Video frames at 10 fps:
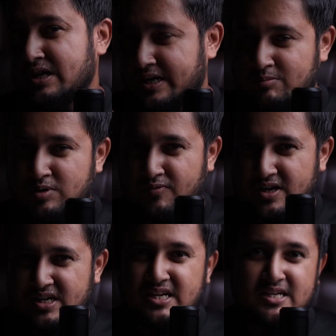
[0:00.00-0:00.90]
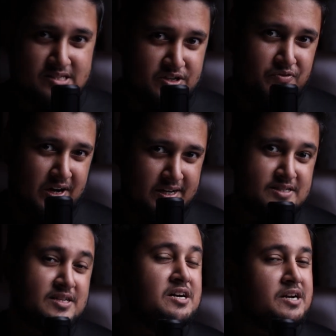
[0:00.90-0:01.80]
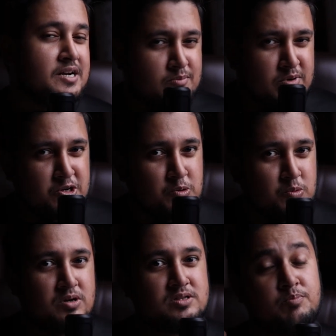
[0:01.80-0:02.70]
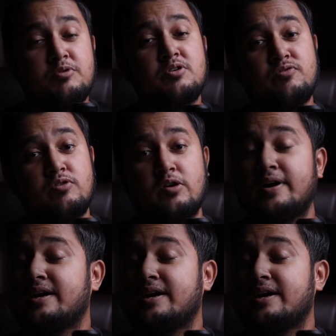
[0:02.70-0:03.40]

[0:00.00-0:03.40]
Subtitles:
Number one, the device. Number two, the portfolio.